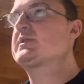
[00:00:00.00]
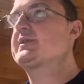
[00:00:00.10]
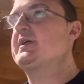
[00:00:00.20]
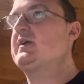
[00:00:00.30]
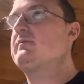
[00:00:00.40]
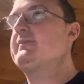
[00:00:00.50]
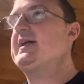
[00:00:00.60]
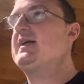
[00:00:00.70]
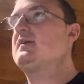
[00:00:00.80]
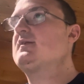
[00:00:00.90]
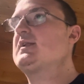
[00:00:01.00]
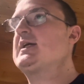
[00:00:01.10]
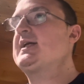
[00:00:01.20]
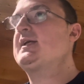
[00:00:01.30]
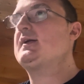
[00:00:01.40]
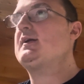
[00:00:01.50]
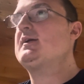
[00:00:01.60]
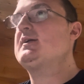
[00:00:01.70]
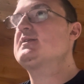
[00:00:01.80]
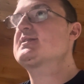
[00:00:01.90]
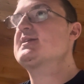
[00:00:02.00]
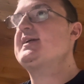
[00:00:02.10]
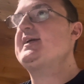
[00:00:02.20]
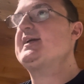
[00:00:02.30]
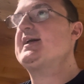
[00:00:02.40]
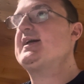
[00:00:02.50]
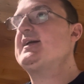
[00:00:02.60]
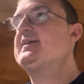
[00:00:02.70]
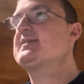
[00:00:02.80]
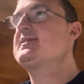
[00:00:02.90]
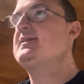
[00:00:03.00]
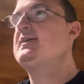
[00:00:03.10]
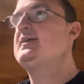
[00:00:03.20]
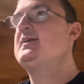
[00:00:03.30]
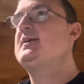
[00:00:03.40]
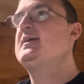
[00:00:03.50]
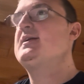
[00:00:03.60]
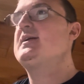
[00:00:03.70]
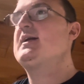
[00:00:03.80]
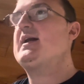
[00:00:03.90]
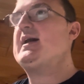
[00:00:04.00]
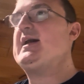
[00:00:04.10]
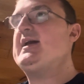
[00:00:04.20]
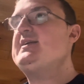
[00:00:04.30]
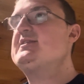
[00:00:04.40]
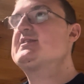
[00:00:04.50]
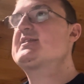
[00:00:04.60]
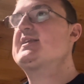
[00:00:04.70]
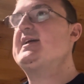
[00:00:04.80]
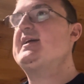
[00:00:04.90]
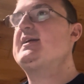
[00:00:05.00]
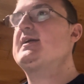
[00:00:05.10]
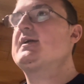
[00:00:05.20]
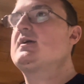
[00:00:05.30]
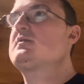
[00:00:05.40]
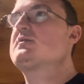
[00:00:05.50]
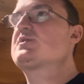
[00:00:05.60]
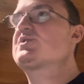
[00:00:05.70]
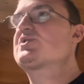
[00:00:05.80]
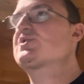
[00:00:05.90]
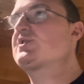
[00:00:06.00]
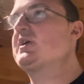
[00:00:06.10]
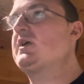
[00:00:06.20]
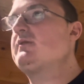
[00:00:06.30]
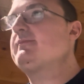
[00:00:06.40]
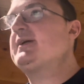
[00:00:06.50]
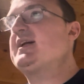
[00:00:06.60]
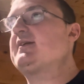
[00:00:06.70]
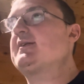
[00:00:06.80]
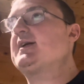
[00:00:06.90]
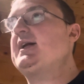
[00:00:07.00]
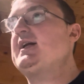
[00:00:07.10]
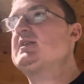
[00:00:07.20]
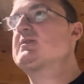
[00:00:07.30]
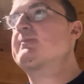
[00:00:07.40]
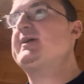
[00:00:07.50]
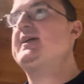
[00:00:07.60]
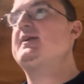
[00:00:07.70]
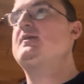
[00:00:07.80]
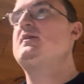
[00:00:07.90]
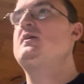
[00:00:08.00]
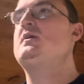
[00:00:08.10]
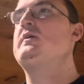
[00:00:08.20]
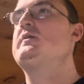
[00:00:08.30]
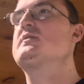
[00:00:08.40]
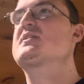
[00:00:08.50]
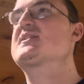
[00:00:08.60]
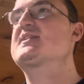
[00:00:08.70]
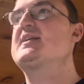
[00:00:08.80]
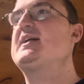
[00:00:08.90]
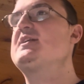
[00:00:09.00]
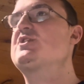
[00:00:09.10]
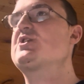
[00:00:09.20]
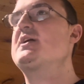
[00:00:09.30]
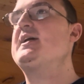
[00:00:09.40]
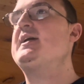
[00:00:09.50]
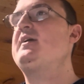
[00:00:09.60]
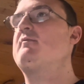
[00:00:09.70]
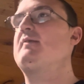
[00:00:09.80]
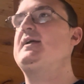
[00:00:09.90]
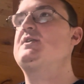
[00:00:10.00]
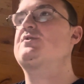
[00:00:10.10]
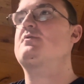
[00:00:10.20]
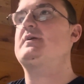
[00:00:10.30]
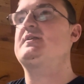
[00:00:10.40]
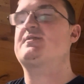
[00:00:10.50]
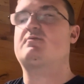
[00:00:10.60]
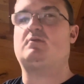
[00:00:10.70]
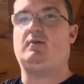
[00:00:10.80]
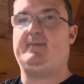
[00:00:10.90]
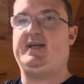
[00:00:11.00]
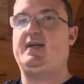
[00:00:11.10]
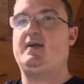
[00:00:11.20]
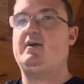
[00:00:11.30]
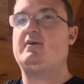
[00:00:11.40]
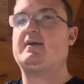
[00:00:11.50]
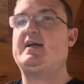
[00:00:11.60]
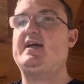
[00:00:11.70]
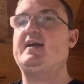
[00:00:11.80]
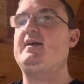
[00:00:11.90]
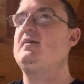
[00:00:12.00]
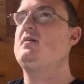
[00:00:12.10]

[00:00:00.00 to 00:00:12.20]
Stonebelt, like, honestly, guys, I just think Stonebelt has been such a great choice for me, okay?